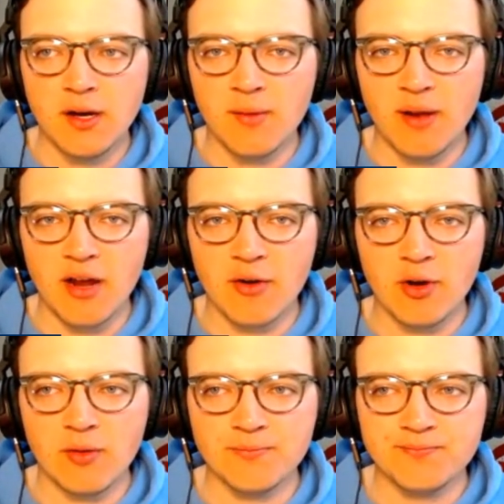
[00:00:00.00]
But I don't
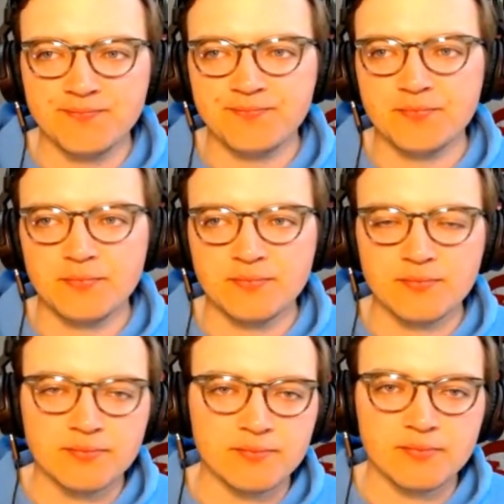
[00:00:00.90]
know
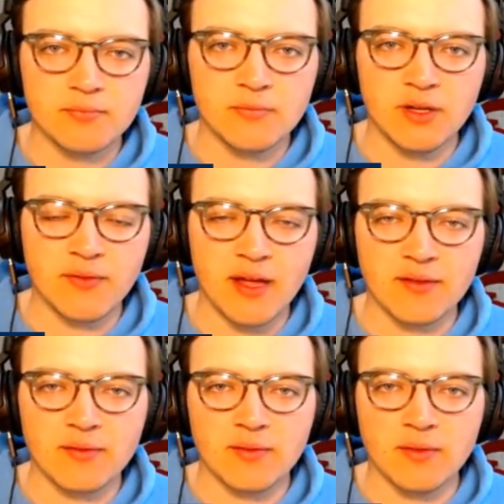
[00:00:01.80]
if
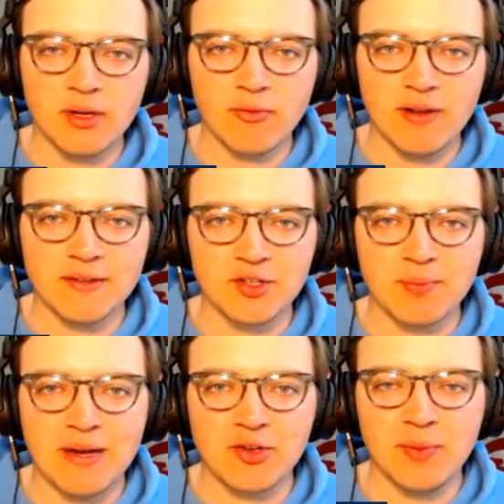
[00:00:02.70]
that's a
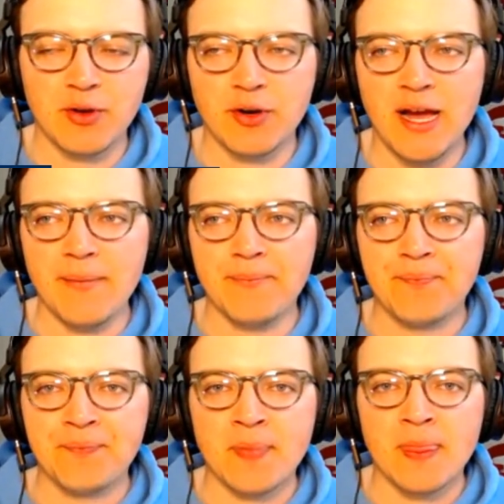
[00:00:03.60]
realistic possibility or not.
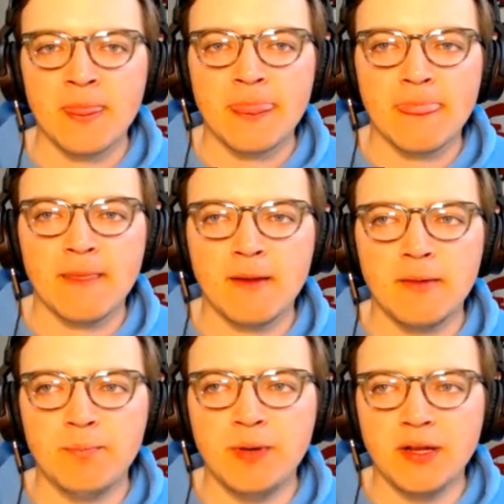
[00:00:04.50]

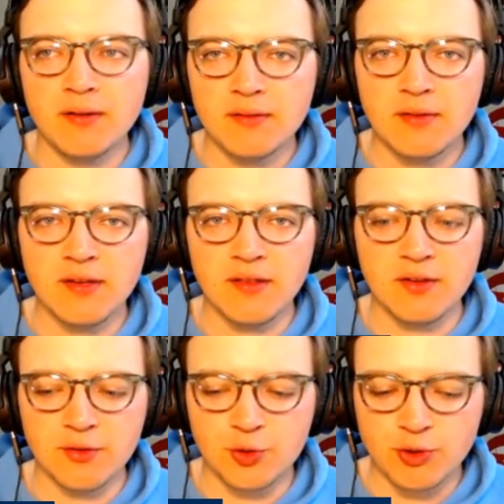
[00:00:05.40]
But
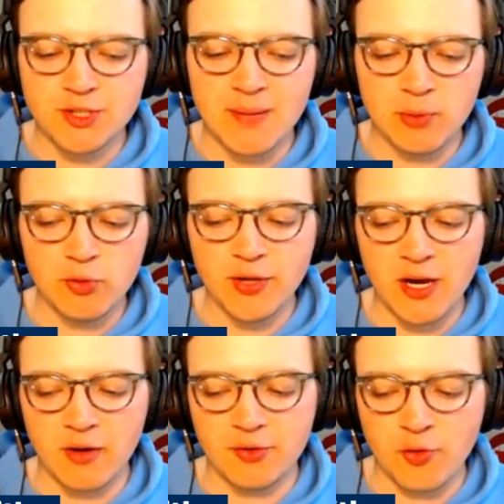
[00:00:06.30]
the shortstop
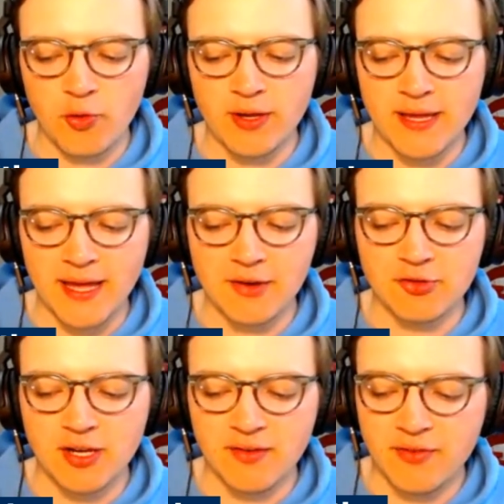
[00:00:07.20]
losing out on Story, again,
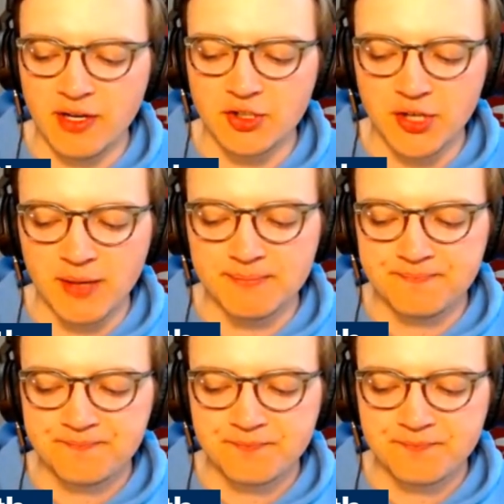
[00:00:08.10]
just kind of finish it up.